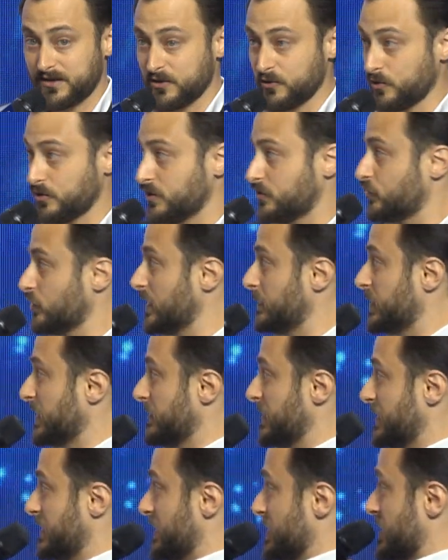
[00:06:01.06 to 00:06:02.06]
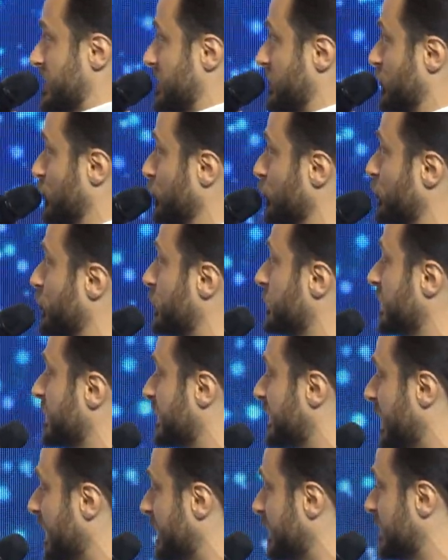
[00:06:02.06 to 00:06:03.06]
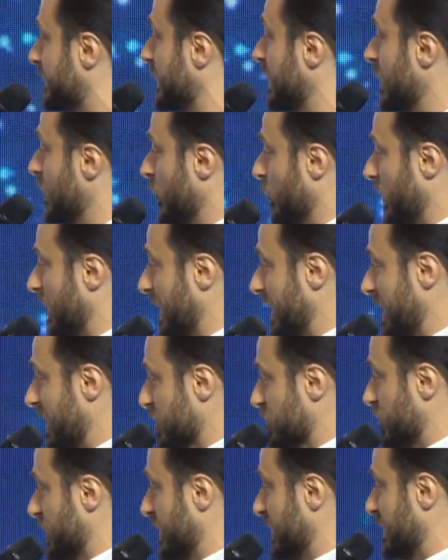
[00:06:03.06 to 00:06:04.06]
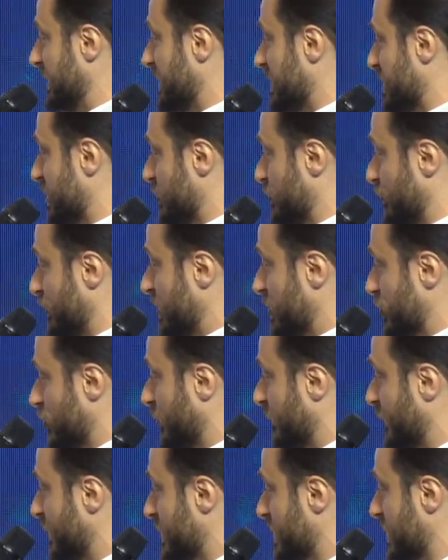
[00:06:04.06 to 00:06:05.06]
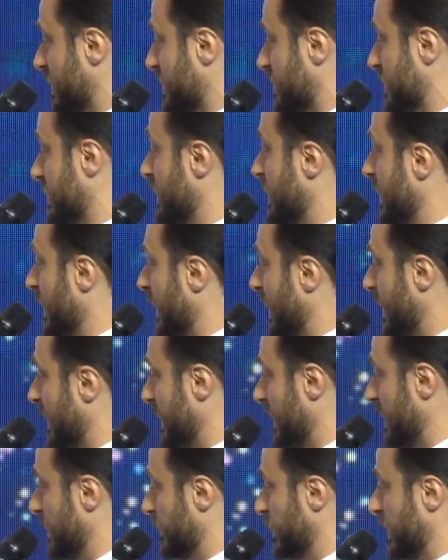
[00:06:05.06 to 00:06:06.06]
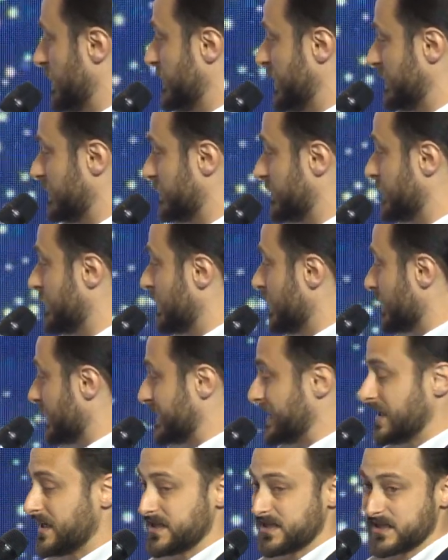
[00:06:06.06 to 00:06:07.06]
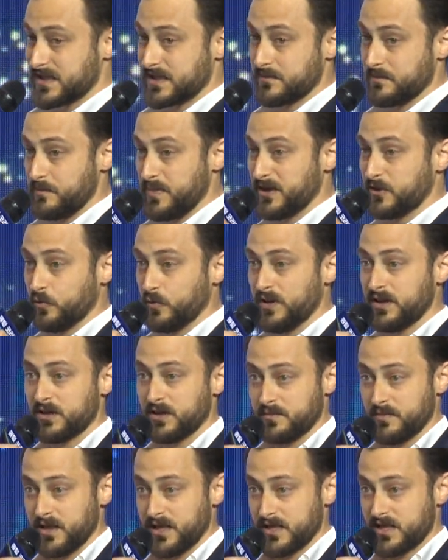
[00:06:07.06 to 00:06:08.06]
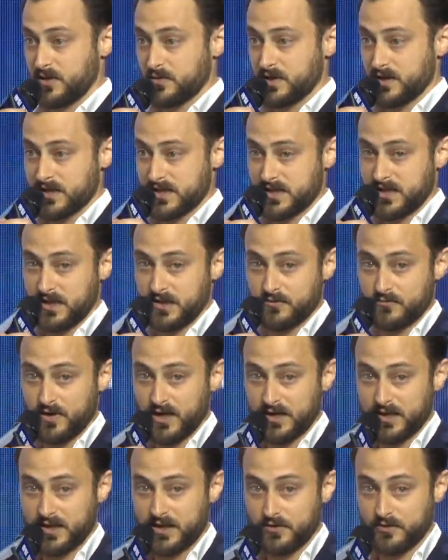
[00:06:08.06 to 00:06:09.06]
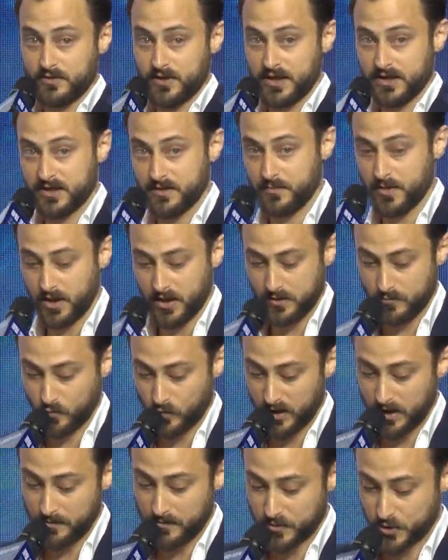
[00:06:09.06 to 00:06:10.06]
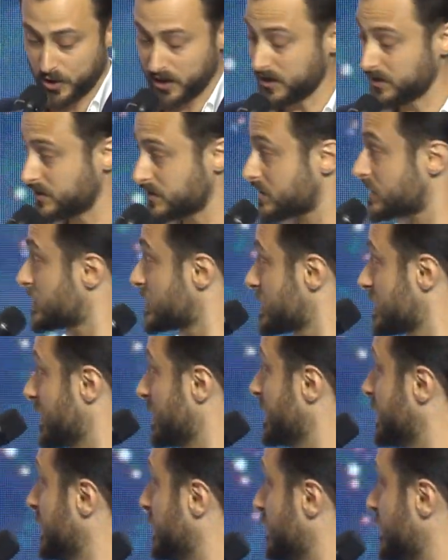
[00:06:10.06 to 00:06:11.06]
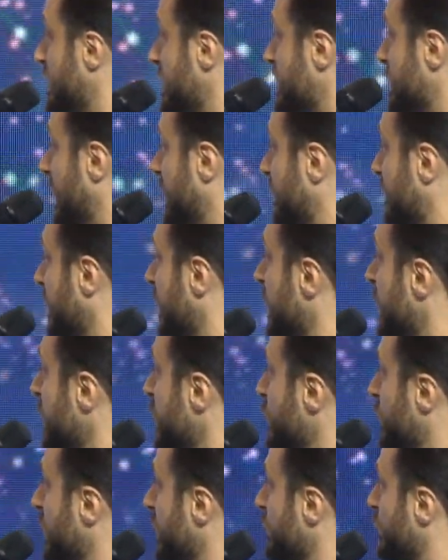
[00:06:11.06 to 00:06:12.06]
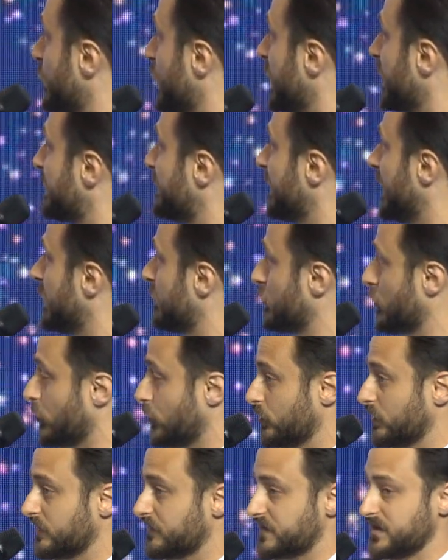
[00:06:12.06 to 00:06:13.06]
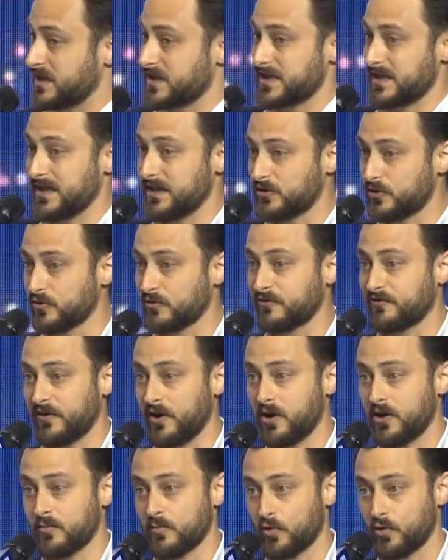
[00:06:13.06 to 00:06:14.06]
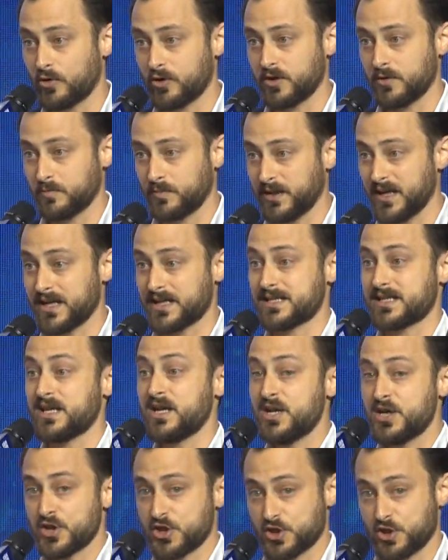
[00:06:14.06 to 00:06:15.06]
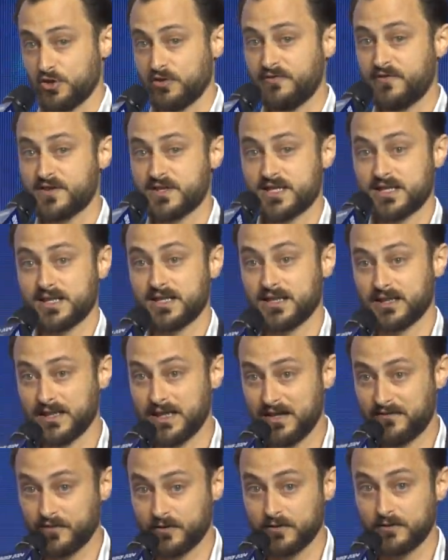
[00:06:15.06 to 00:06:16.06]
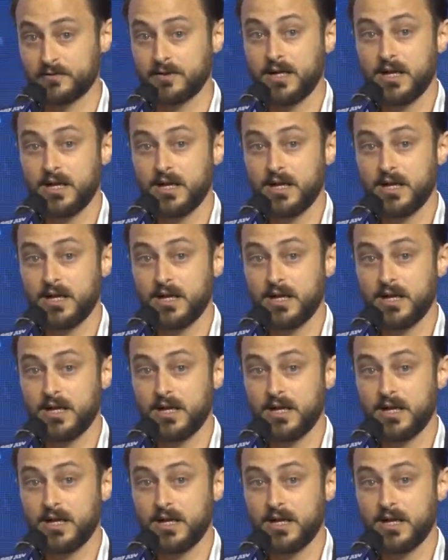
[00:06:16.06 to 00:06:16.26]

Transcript: In order to implement this 2-qubit gate, what I actually need is 3 surfaces and implement gates between them, as you can see right here at the bottom. What I'm trying to say here is that you can break down all of these into far more complex surface level